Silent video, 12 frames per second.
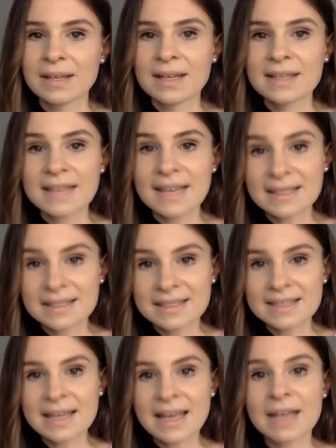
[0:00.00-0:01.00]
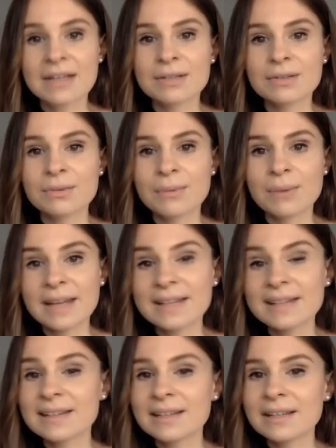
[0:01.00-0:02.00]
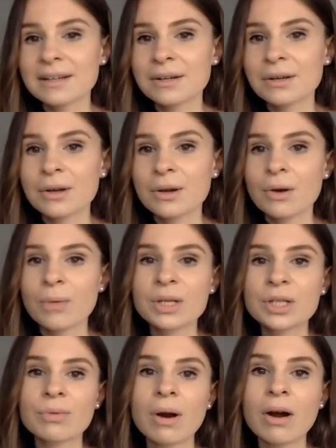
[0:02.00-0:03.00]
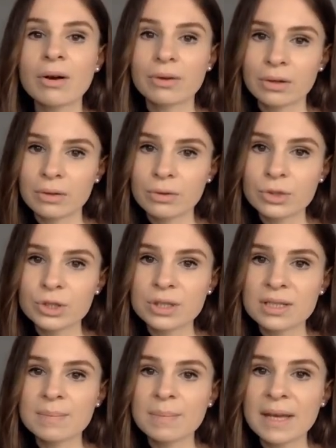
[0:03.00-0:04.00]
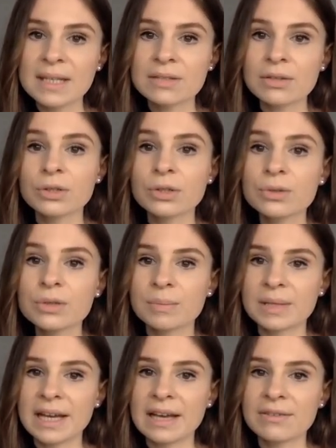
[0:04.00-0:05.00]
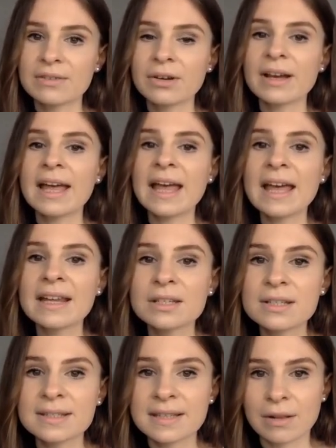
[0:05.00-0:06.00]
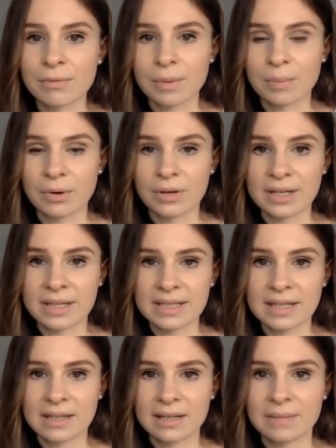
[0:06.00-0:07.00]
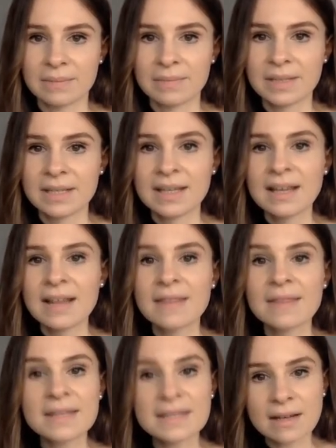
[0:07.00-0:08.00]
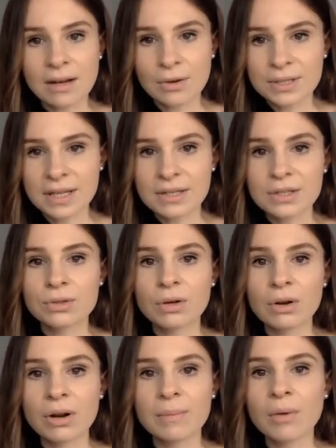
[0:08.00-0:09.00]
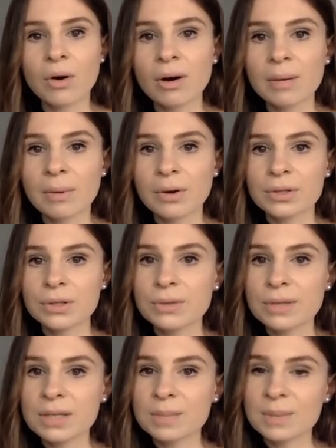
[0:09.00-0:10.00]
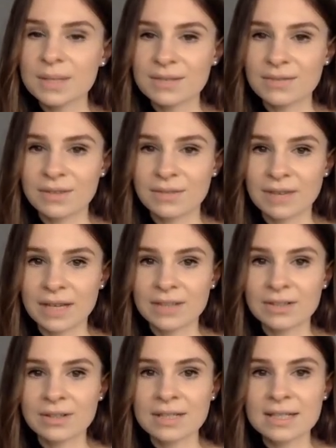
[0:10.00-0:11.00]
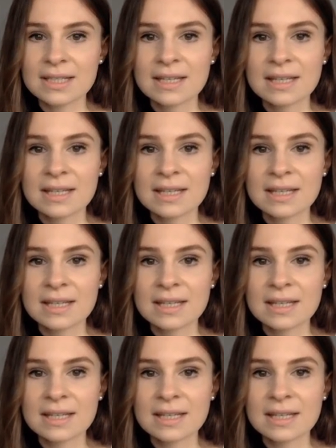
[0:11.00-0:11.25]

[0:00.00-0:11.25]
Second, and relatedly, we draw our conclusions based on user behavior and self-reported data. This allows us to learn more about user-specific factors,